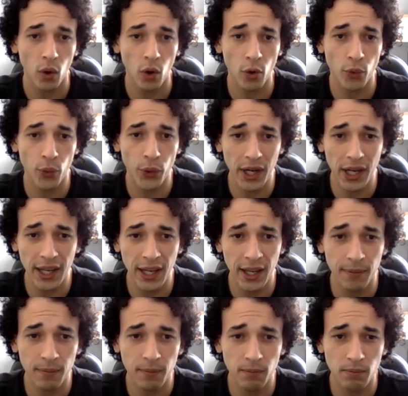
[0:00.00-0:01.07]
or
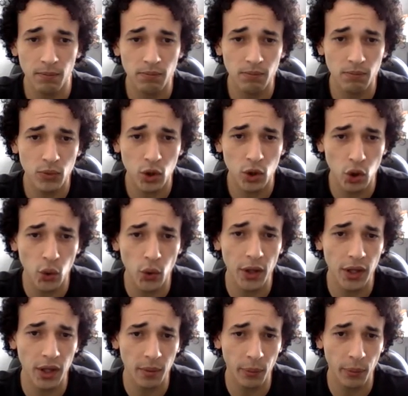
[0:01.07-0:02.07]
really doing the